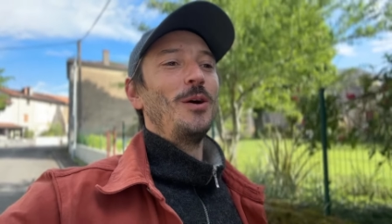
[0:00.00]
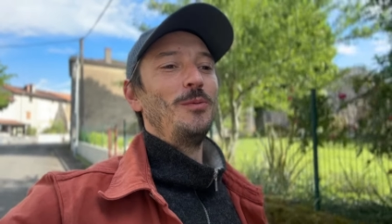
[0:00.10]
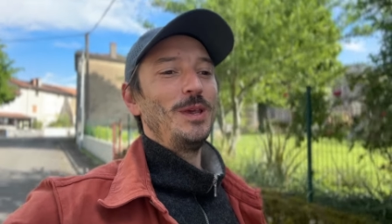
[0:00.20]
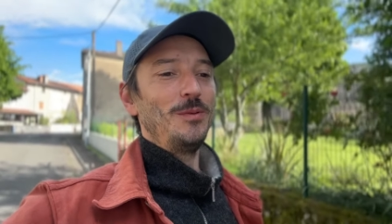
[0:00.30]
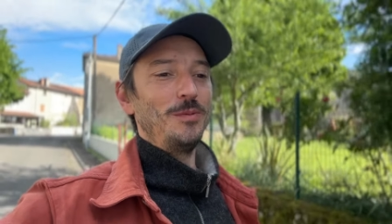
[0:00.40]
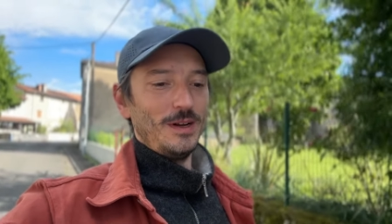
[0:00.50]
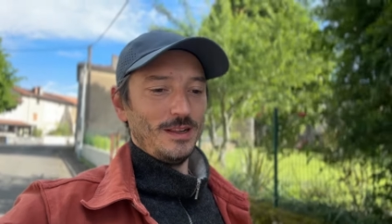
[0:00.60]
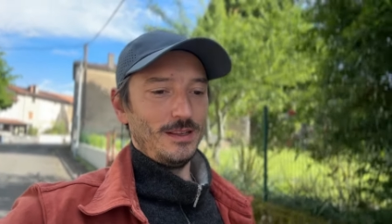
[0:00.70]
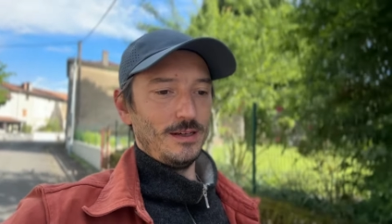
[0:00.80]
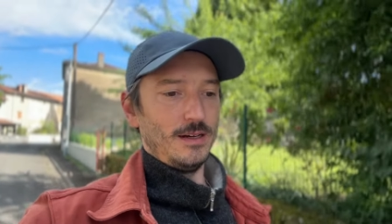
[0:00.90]
we
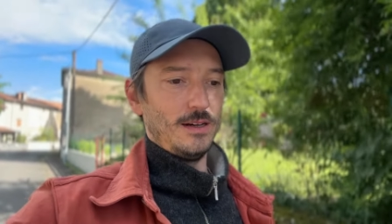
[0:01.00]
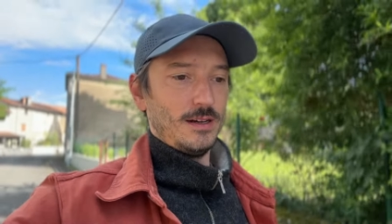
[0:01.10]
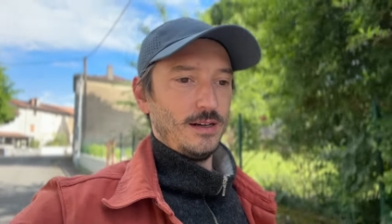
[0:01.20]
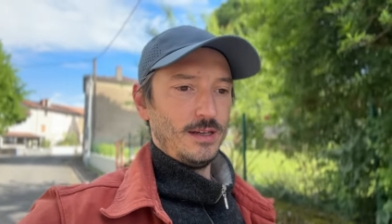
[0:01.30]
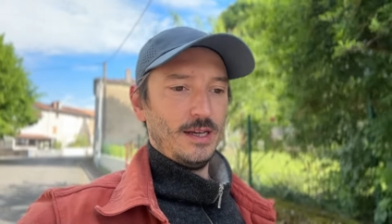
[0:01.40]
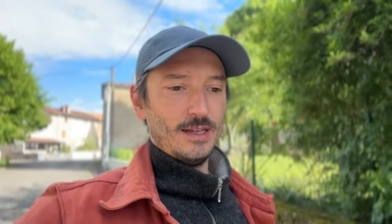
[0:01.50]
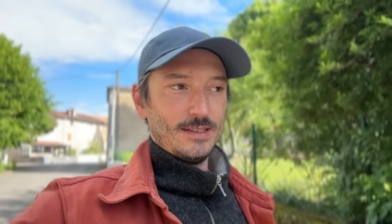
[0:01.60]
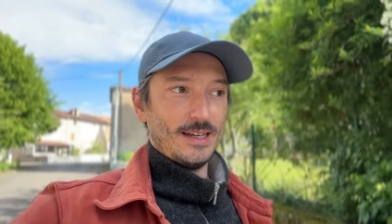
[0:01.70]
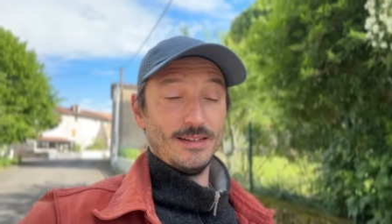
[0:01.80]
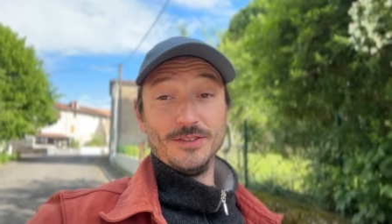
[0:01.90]
will uh,
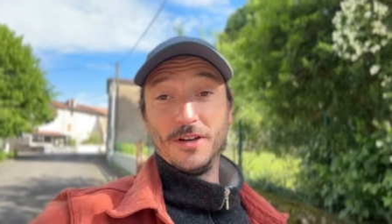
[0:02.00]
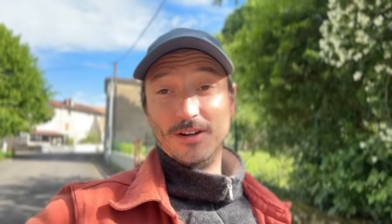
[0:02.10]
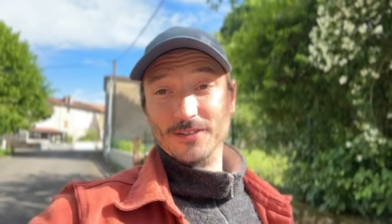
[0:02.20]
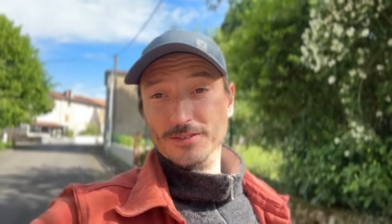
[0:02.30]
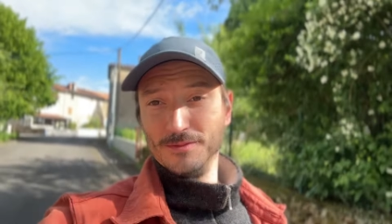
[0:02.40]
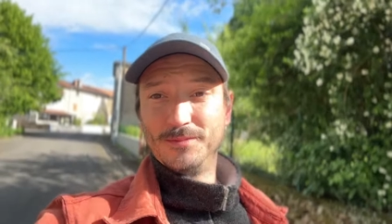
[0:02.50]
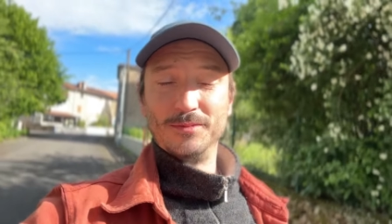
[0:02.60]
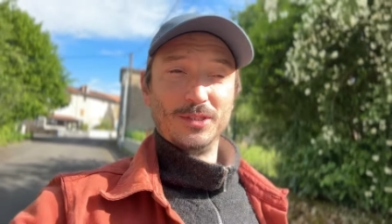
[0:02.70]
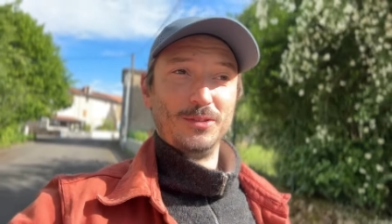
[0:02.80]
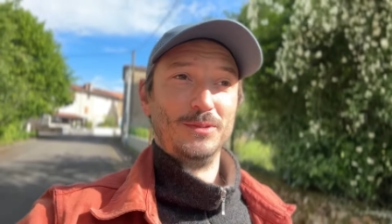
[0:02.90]
check out the garden,
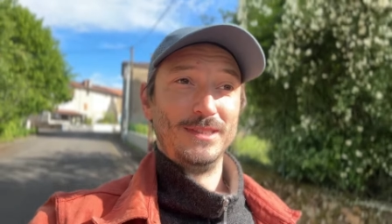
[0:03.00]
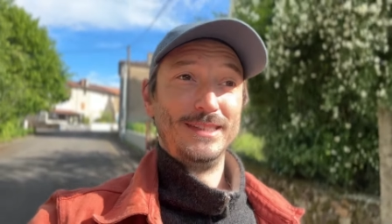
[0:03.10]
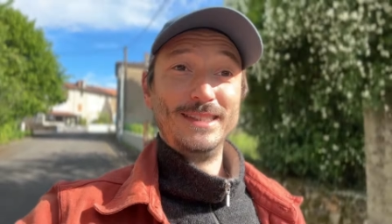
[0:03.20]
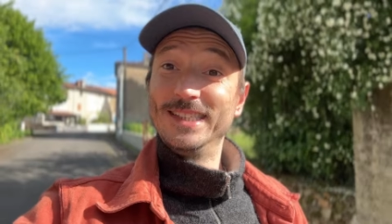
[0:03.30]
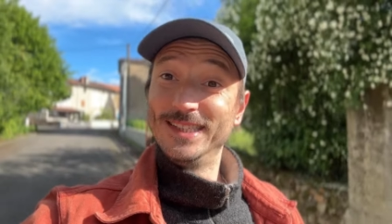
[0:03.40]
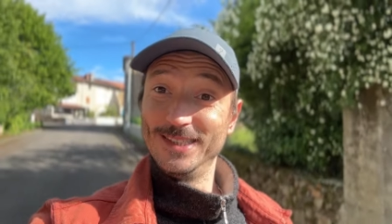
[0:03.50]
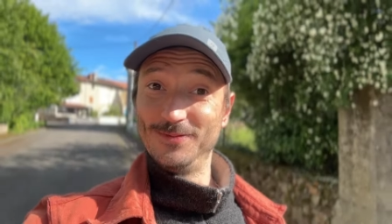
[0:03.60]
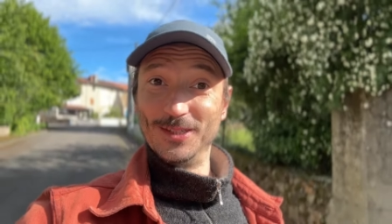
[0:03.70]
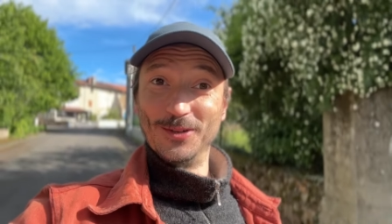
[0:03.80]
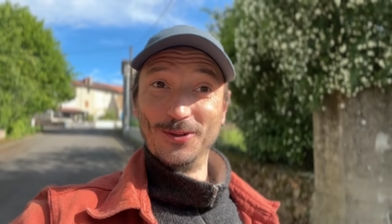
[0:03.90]
which you will see in this
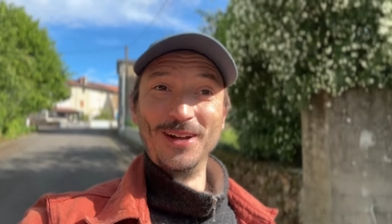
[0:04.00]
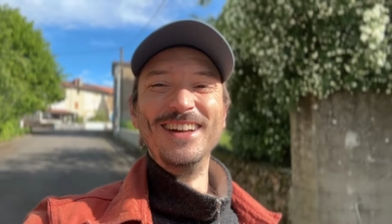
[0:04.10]
video.